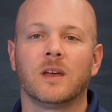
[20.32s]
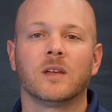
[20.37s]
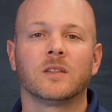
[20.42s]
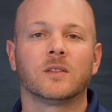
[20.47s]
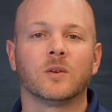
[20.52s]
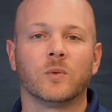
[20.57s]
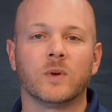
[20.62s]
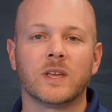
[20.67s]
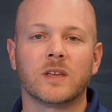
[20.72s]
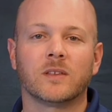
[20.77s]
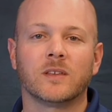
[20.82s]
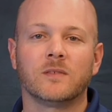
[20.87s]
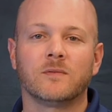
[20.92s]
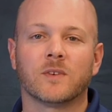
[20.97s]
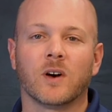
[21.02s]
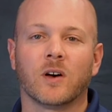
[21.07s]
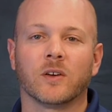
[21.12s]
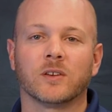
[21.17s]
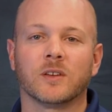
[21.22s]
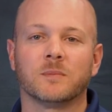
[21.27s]
The weekly
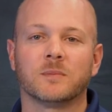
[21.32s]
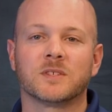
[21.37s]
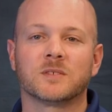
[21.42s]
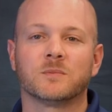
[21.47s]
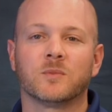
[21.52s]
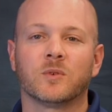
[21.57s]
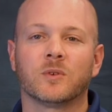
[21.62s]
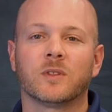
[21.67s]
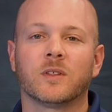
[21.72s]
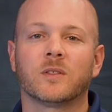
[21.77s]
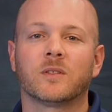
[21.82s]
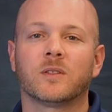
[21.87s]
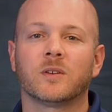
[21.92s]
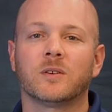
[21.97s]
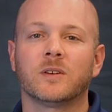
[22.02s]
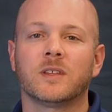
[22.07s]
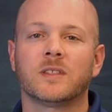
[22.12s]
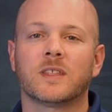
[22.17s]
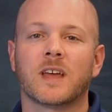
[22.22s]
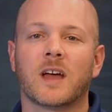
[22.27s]
volume is more than
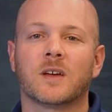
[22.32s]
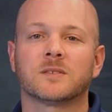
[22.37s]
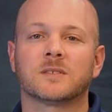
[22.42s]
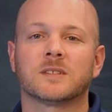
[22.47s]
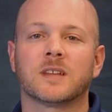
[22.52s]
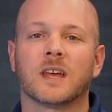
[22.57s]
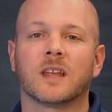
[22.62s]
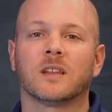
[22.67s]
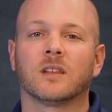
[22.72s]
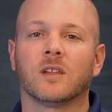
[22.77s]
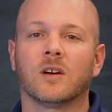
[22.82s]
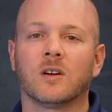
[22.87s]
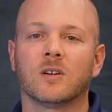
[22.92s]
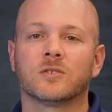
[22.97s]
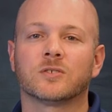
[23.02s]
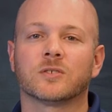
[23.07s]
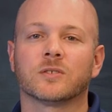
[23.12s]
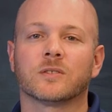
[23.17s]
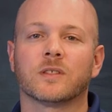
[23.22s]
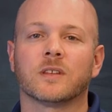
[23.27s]
thirty thousand head
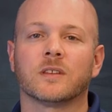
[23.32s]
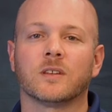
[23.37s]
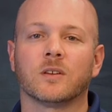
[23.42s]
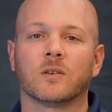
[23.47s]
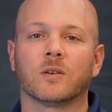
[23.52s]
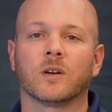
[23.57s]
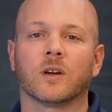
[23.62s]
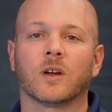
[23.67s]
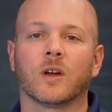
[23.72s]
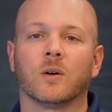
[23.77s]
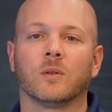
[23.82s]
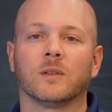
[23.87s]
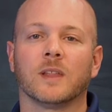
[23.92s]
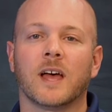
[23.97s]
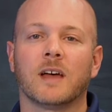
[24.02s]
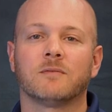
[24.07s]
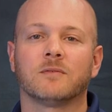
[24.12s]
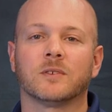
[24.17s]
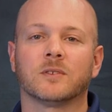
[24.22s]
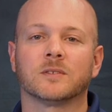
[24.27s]
larger than year-ago
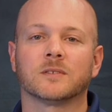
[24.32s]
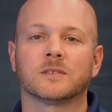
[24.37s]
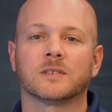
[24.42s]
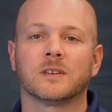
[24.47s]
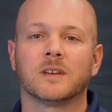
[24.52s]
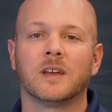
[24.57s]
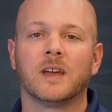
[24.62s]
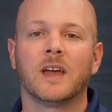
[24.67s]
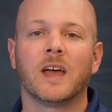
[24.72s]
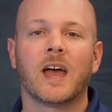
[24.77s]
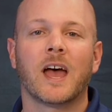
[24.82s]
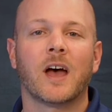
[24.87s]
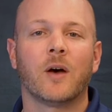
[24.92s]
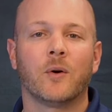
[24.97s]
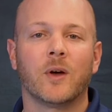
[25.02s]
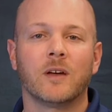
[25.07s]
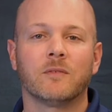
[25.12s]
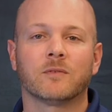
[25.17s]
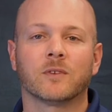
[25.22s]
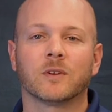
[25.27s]
levels.
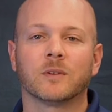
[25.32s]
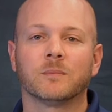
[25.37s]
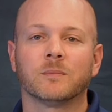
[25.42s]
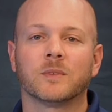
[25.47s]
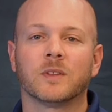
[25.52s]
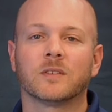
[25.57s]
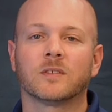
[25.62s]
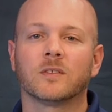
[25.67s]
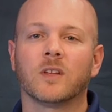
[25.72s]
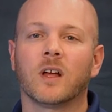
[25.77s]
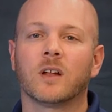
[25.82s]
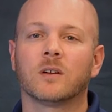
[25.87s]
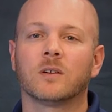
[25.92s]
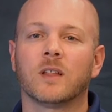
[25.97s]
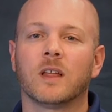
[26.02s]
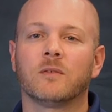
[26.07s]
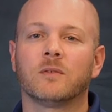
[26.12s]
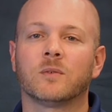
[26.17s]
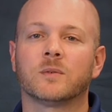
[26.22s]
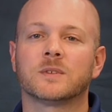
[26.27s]
However, the slaughter
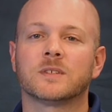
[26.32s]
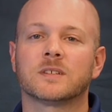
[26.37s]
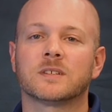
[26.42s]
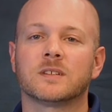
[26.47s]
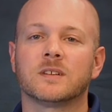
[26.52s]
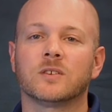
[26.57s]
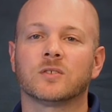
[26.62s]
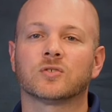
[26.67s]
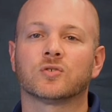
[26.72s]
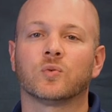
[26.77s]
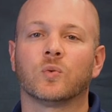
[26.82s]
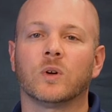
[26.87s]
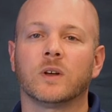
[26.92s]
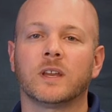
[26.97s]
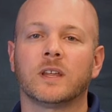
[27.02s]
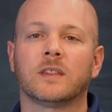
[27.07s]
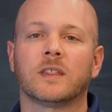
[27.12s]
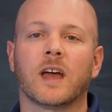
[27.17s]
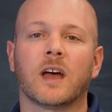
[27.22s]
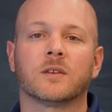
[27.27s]
level was still
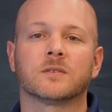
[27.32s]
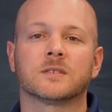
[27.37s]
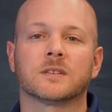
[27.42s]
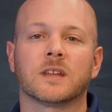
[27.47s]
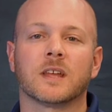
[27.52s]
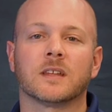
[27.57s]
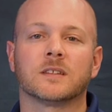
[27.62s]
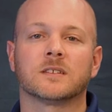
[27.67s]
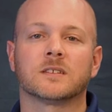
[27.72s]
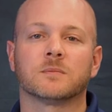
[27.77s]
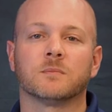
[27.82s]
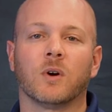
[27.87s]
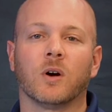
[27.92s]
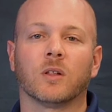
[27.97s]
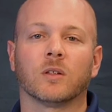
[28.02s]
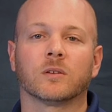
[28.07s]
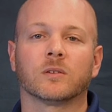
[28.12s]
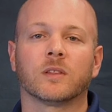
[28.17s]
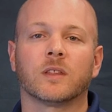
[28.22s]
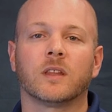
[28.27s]
twenty thousand head
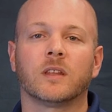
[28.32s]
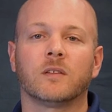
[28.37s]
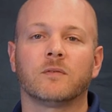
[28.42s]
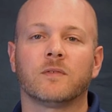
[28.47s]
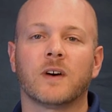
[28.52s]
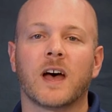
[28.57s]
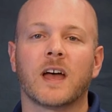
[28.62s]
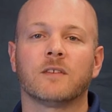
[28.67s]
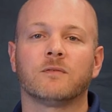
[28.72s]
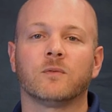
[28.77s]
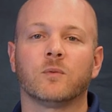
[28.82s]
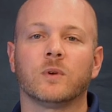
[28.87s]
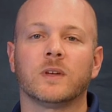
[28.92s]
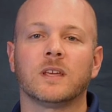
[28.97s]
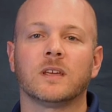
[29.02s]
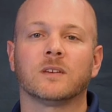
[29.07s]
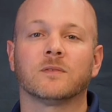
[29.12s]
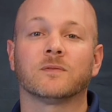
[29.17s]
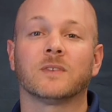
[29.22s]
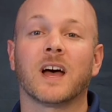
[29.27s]
smaller than the
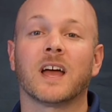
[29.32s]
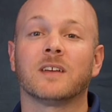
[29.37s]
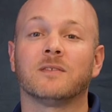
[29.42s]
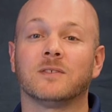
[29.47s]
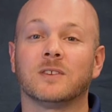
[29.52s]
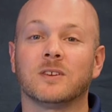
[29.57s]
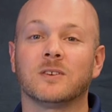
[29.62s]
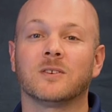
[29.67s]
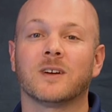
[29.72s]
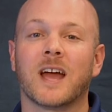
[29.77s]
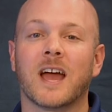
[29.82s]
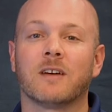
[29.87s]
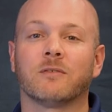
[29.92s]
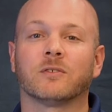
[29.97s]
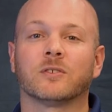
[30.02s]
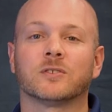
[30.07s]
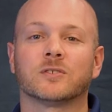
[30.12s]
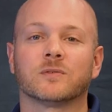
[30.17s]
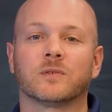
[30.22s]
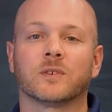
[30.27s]
five-week, five-year
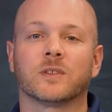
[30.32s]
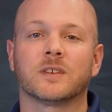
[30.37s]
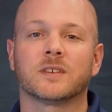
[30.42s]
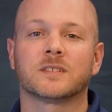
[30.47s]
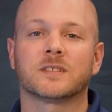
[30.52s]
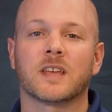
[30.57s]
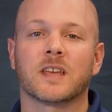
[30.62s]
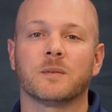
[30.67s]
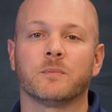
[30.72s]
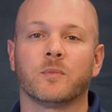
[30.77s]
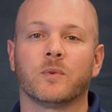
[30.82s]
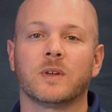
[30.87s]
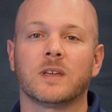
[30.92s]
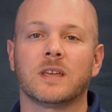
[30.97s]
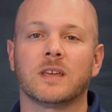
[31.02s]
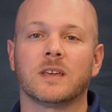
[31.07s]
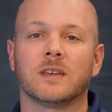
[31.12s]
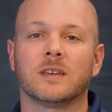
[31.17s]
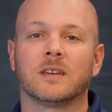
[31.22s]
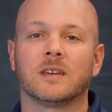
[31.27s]
average for the same
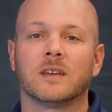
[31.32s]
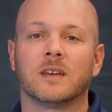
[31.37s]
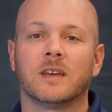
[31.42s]
week.